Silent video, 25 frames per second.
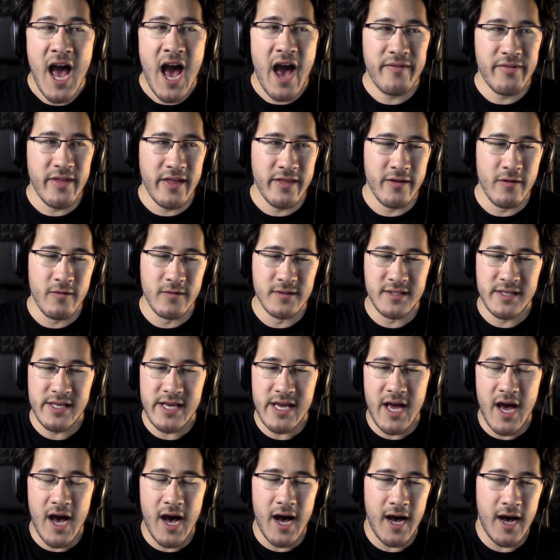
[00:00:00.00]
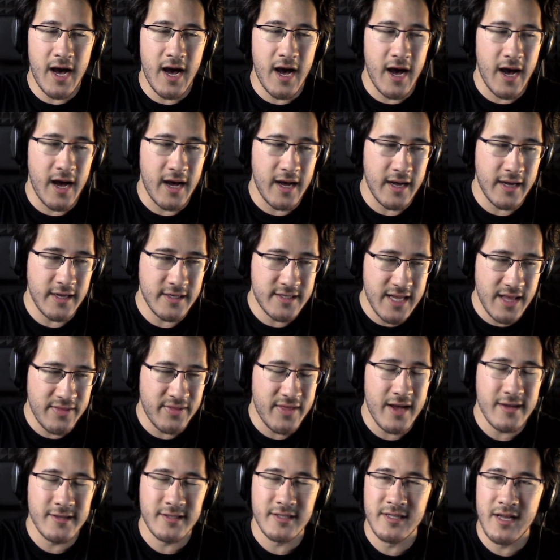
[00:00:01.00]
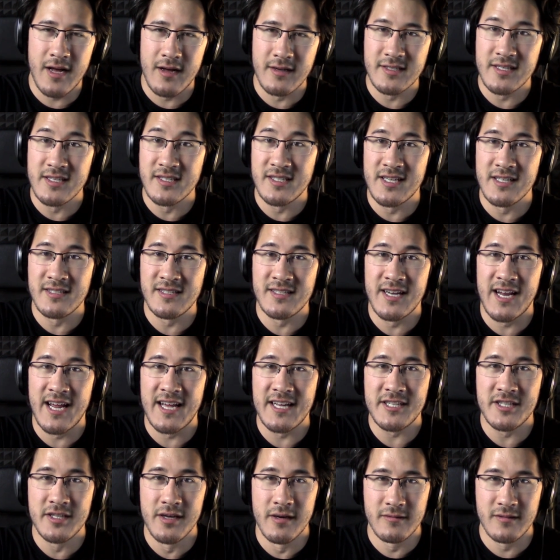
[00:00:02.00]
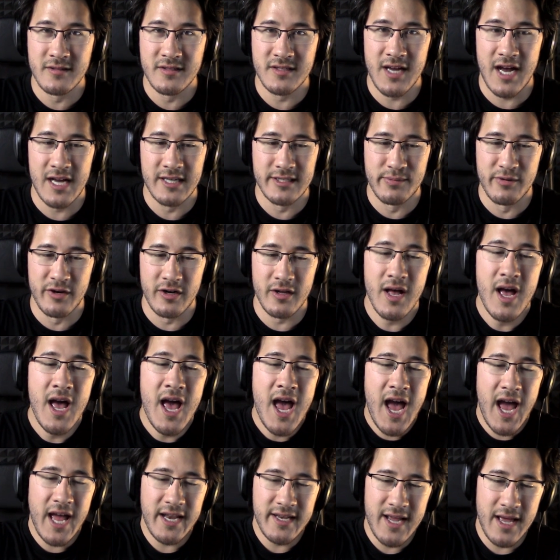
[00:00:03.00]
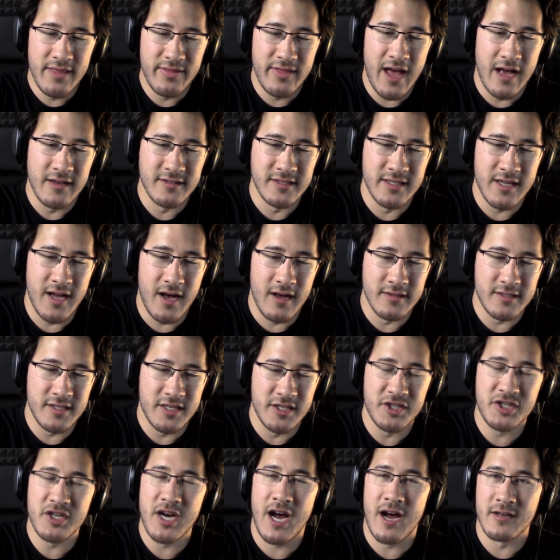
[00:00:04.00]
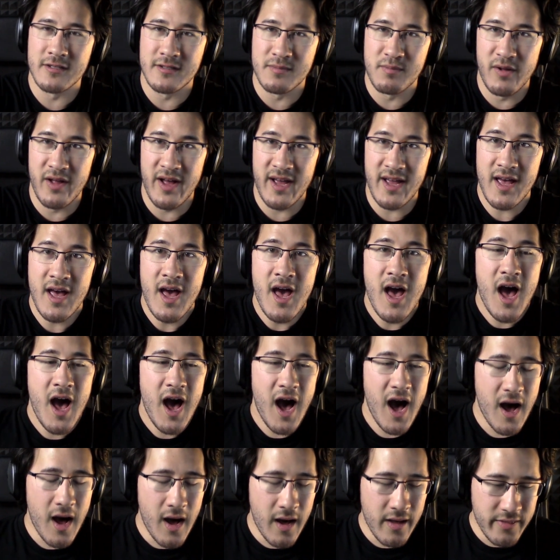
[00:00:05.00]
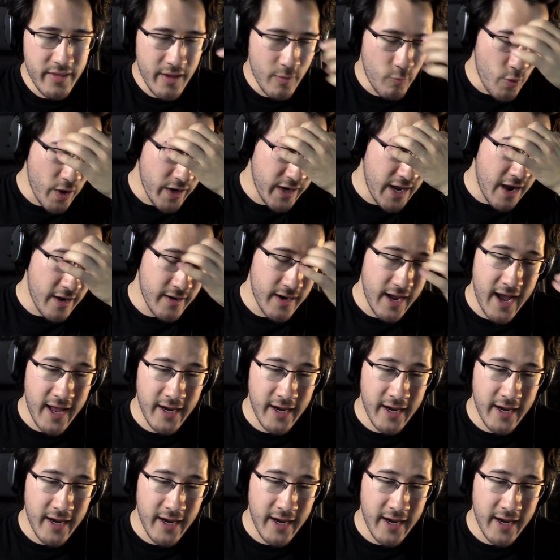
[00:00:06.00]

And then there was the uh, uh, ten thousand dollars to Cincinnati Children's Hospital and ten thousand dollars to Child's Play uh, that went out.